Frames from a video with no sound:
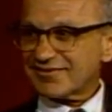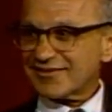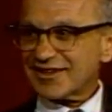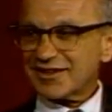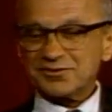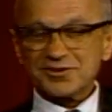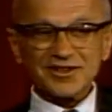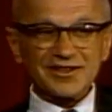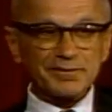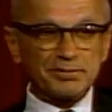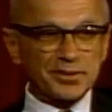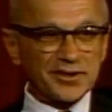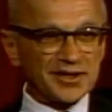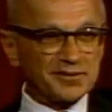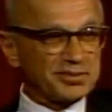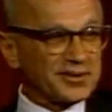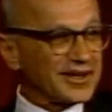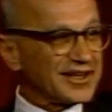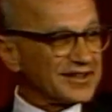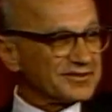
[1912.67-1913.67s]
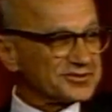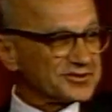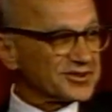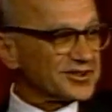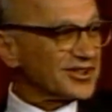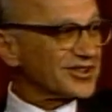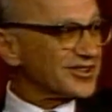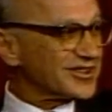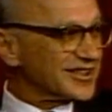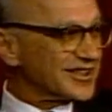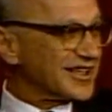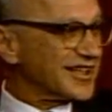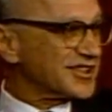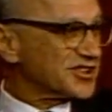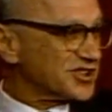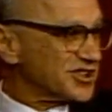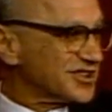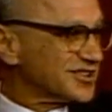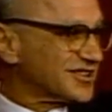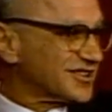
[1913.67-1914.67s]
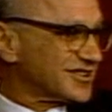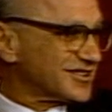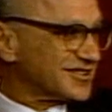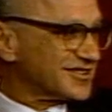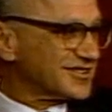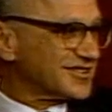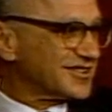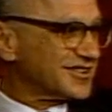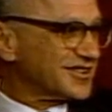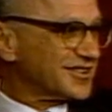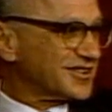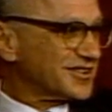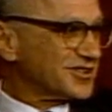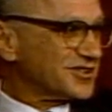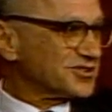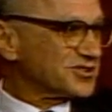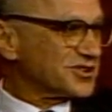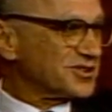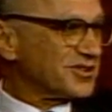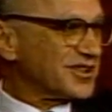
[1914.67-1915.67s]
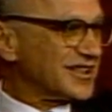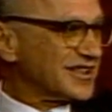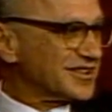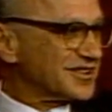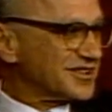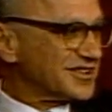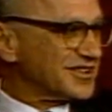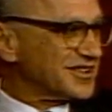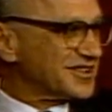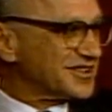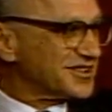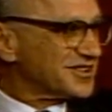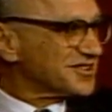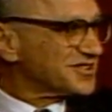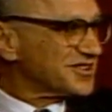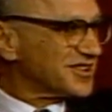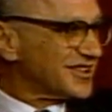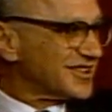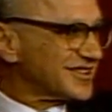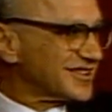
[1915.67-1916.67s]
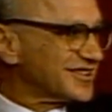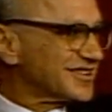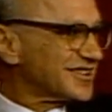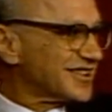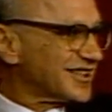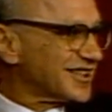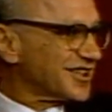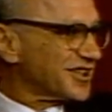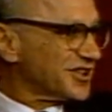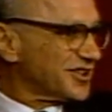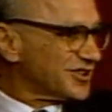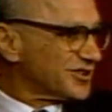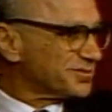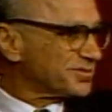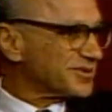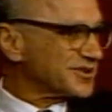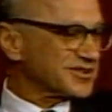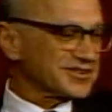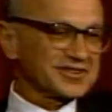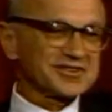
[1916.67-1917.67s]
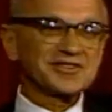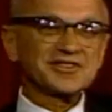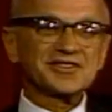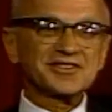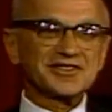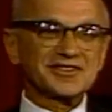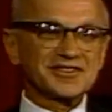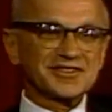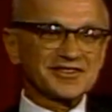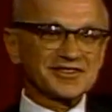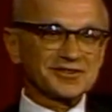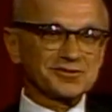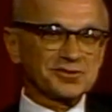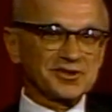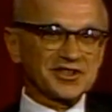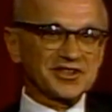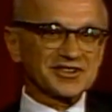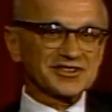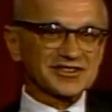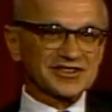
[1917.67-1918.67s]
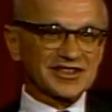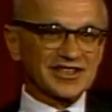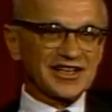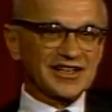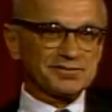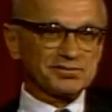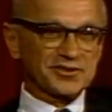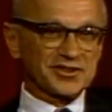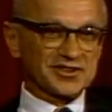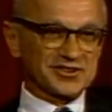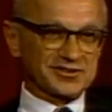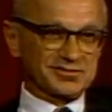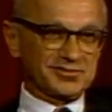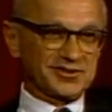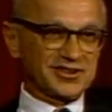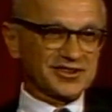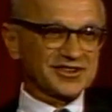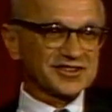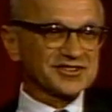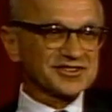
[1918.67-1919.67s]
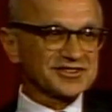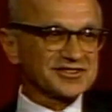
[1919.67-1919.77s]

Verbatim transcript: Well, the people, after all, are catching up. So I think it is not entirely hopeless that we can stop this march